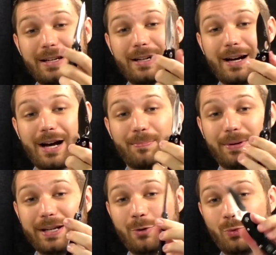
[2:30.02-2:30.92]

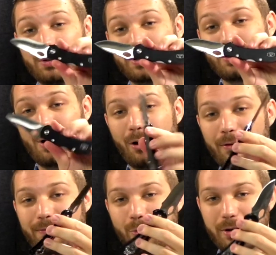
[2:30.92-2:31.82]
but it will do
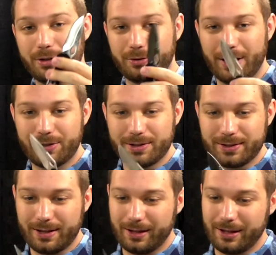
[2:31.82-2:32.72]
all 4 directions on the